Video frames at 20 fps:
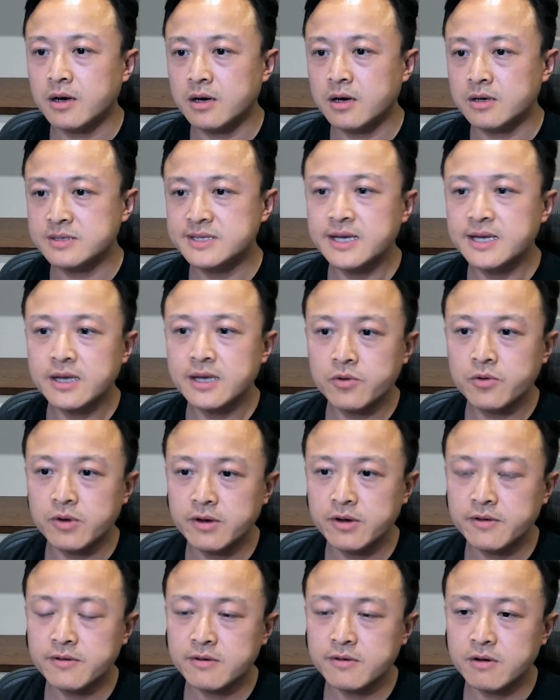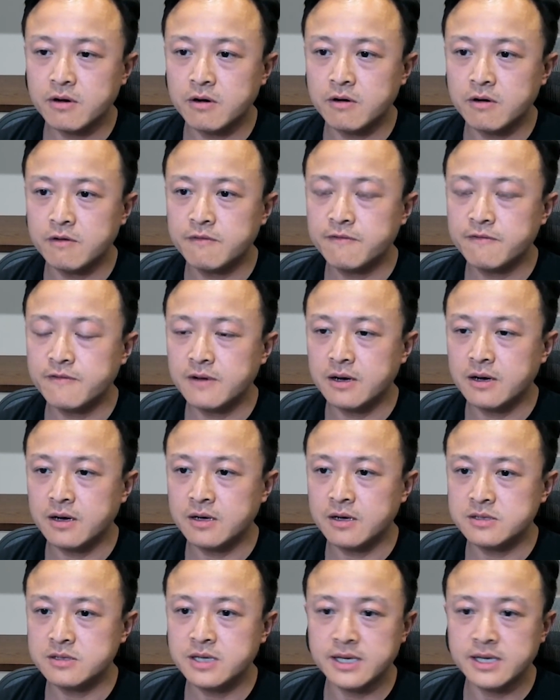steady growth of
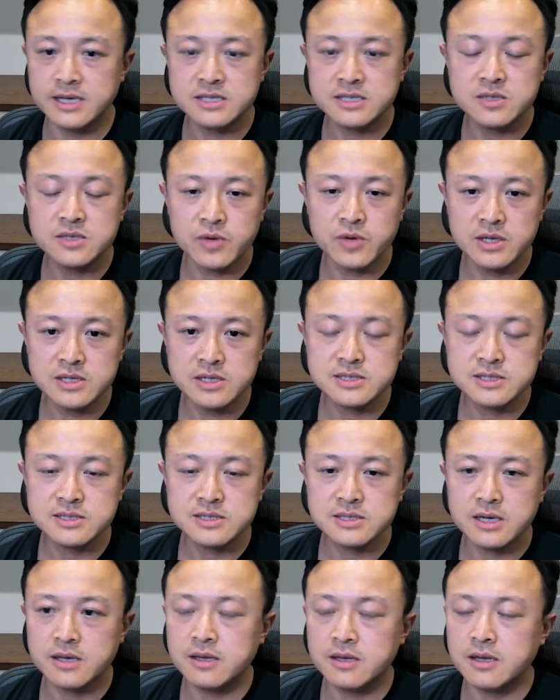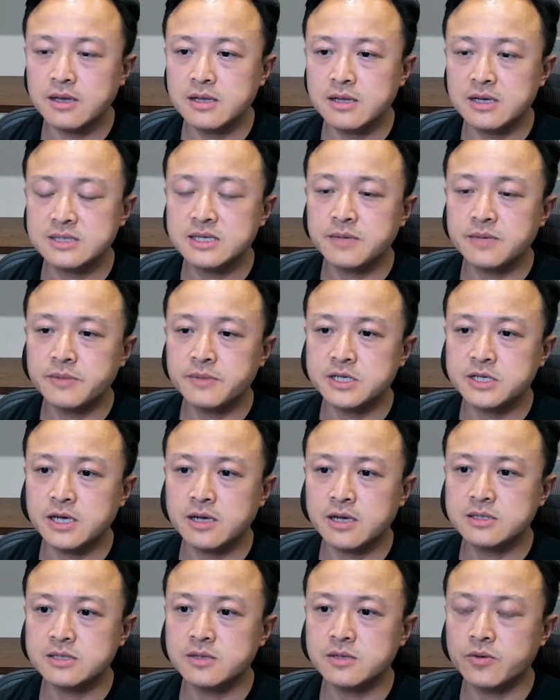connector wallets. I think last time I
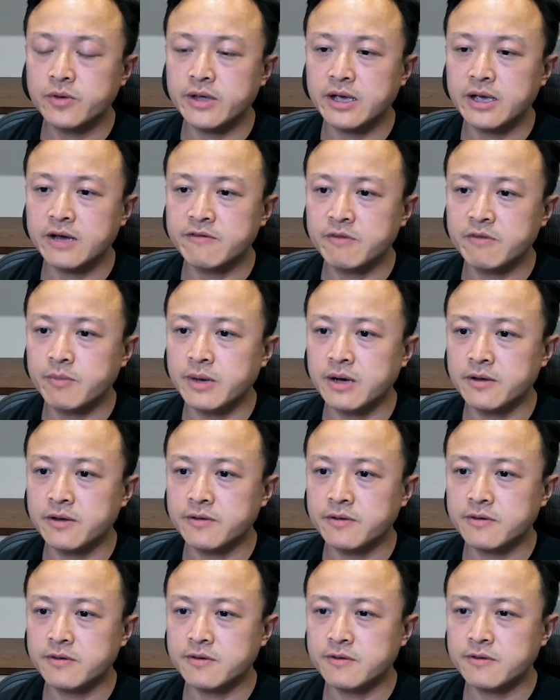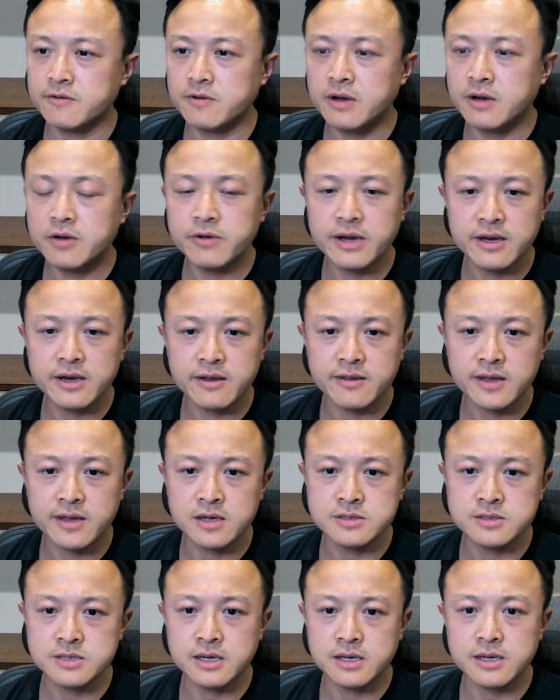checked, we have about
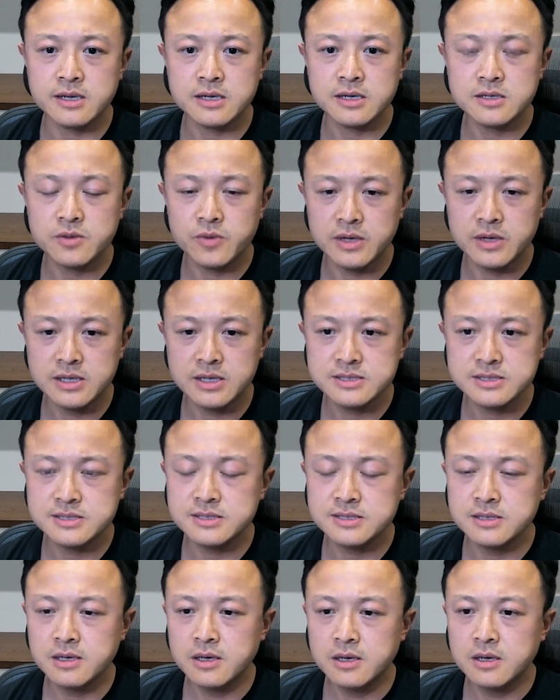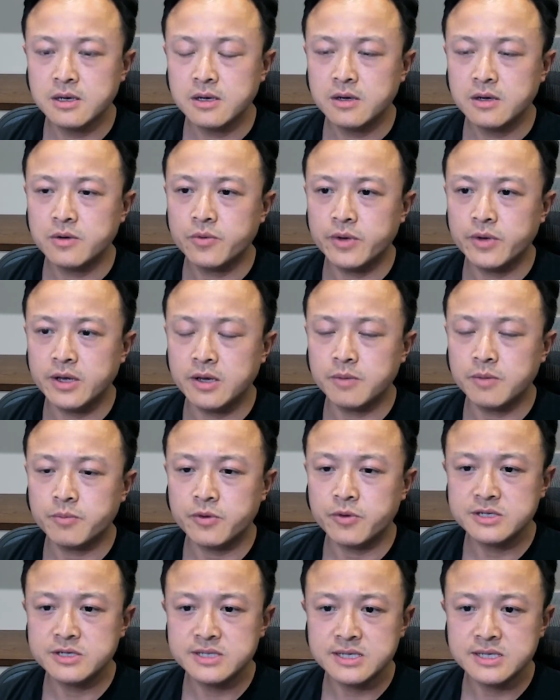380,000 connector wallets. We
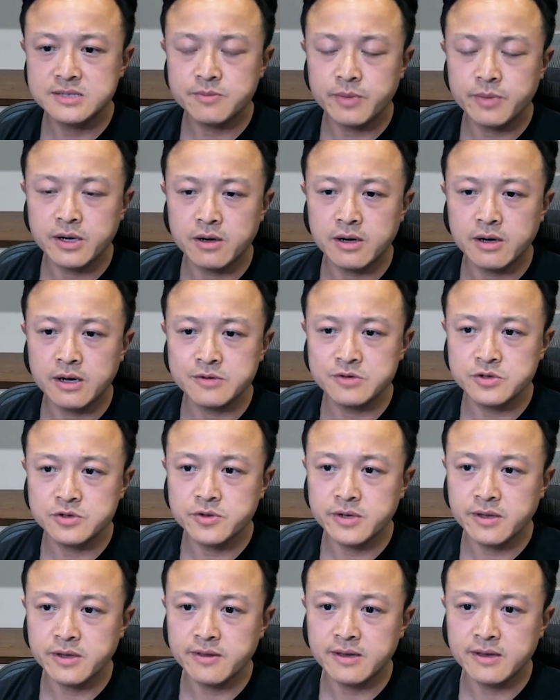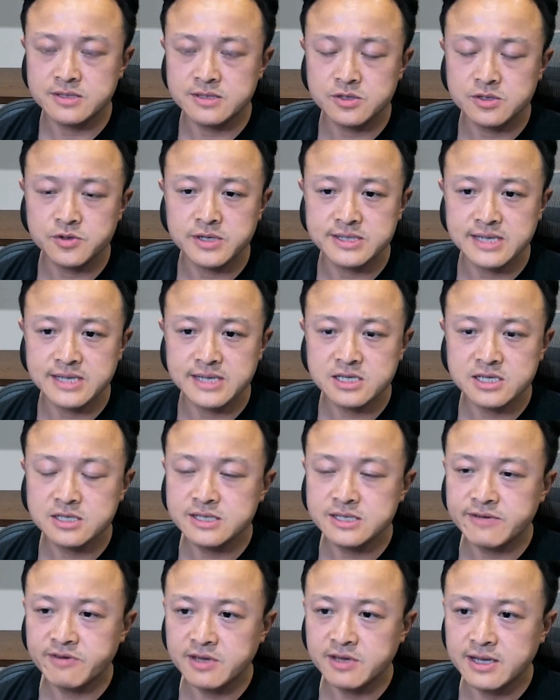process about 120,000 transactions
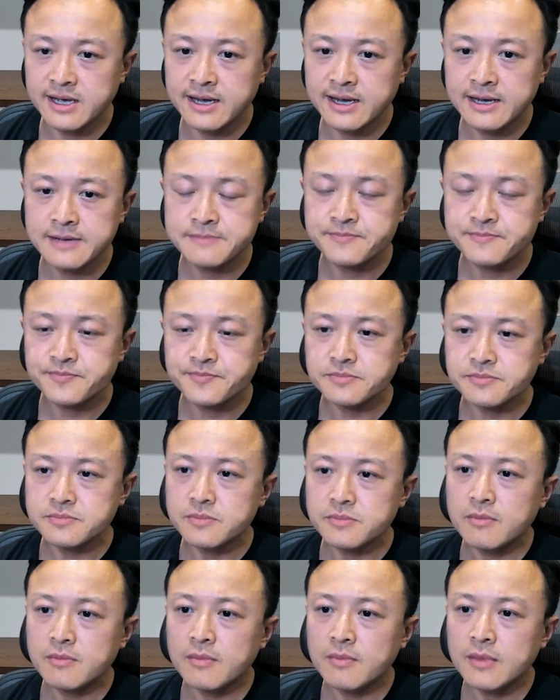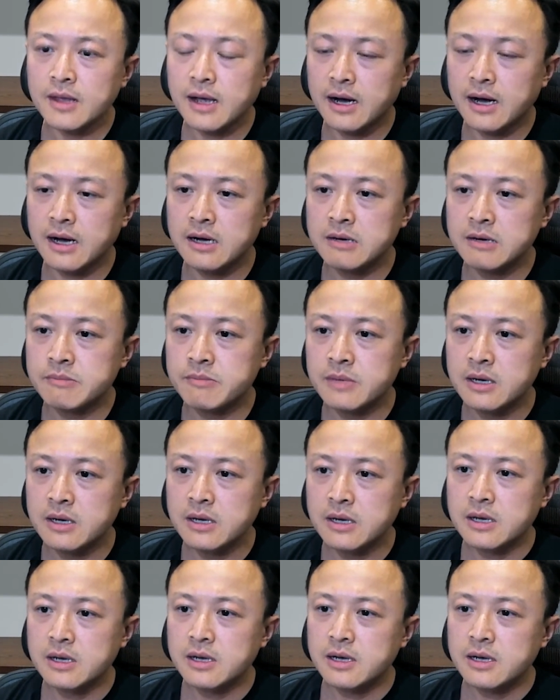every day.
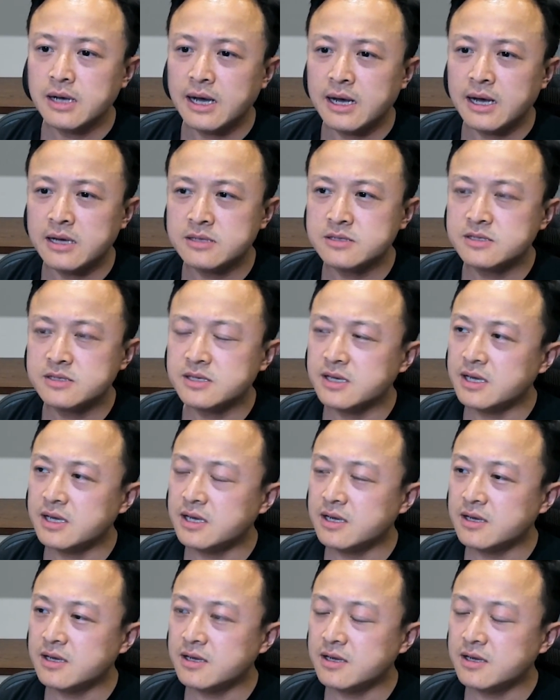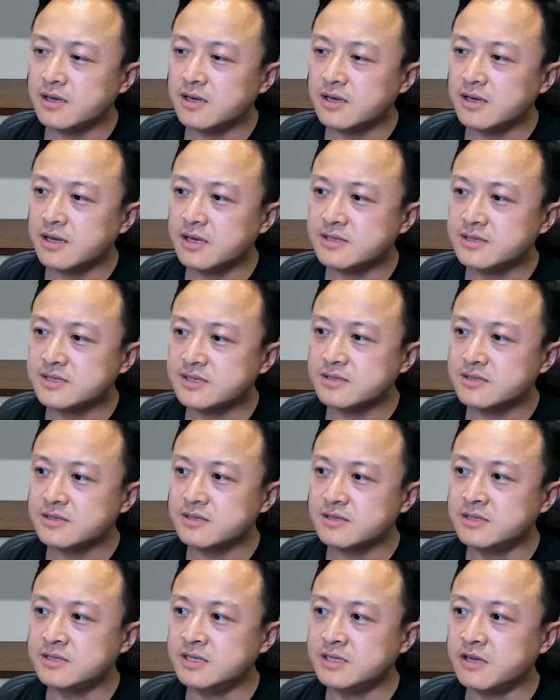And it's
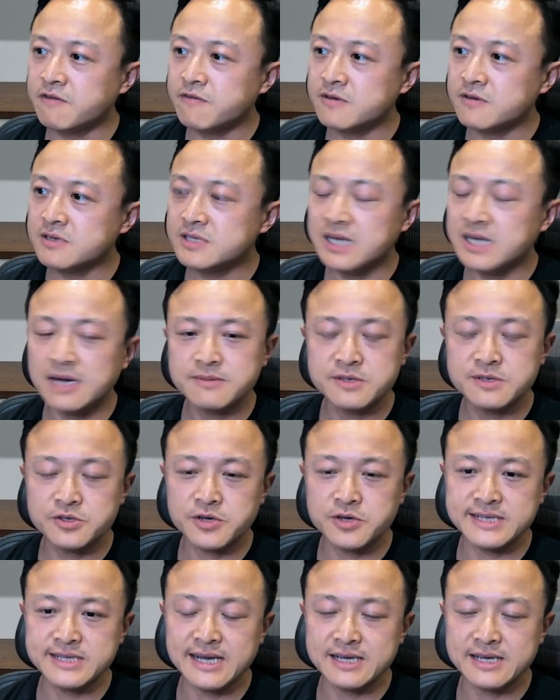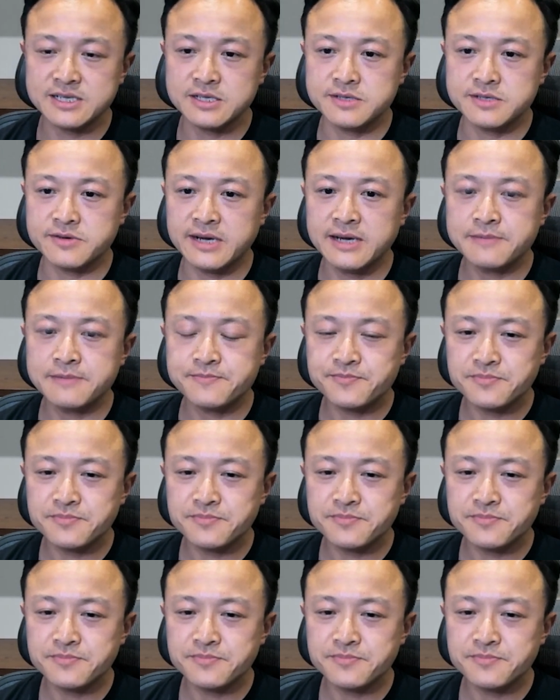different types of transactions, right?